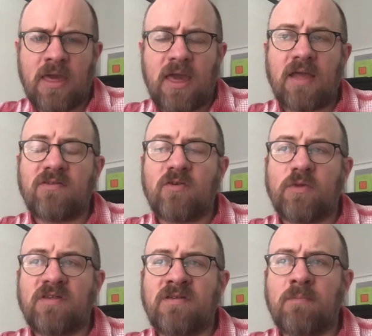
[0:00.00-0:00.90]
And so with
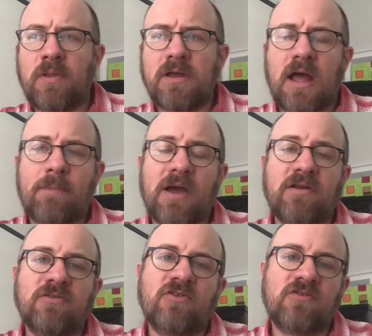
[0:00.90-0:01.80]
the simple and compound
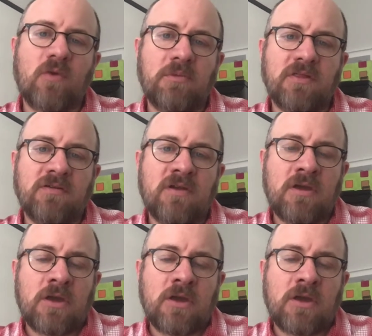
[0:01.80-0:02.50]
interest formulas,